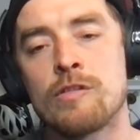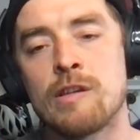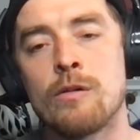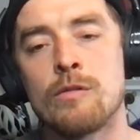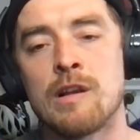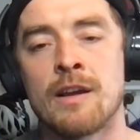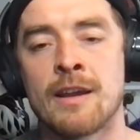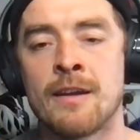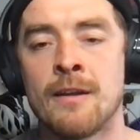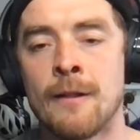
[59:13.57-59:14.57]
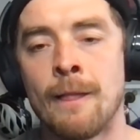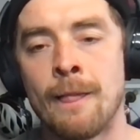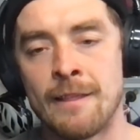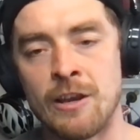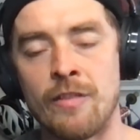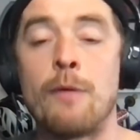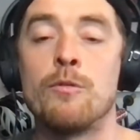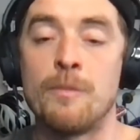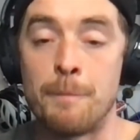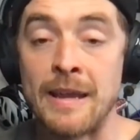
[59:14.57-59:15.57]
So it was like, you know, that
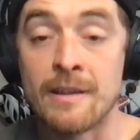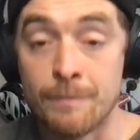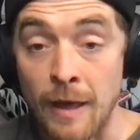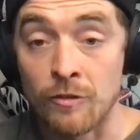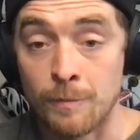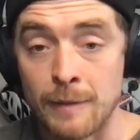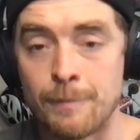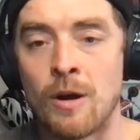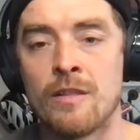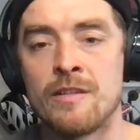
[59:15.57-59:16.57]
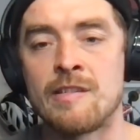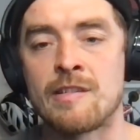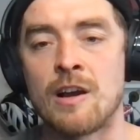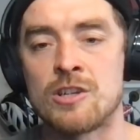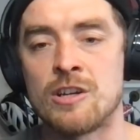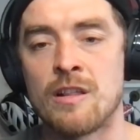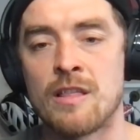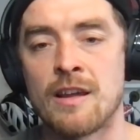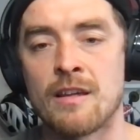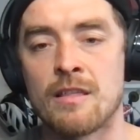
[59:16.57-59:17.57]
was a big part of the discussion. I
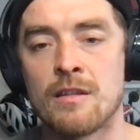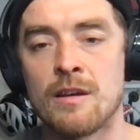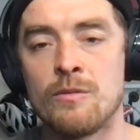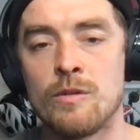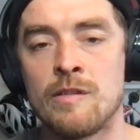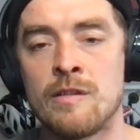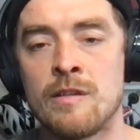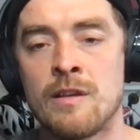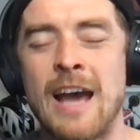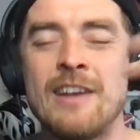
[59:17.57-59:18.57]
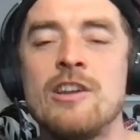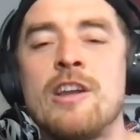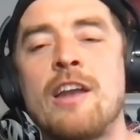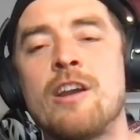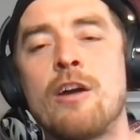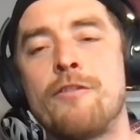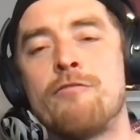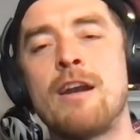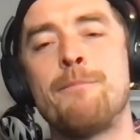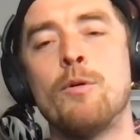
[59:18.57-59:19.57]
think that it was, and you know, for
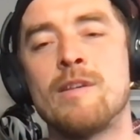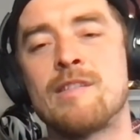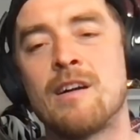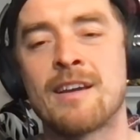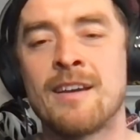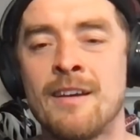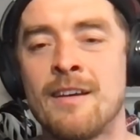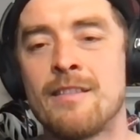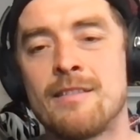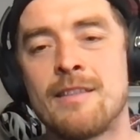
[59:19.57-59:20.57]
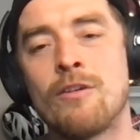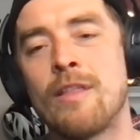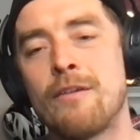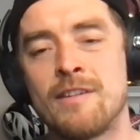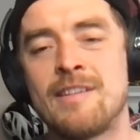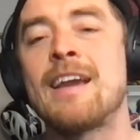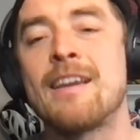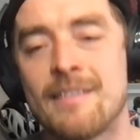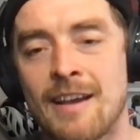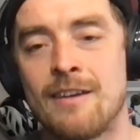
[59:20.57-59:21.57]
Red Bull, it's like they're not there for
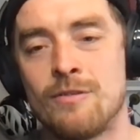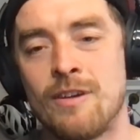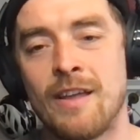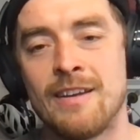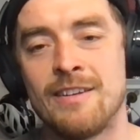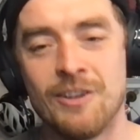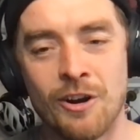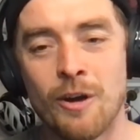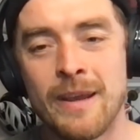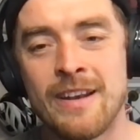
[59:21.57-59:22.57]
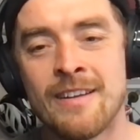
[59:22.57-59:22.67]
ticket sales, are they? You know what I mean?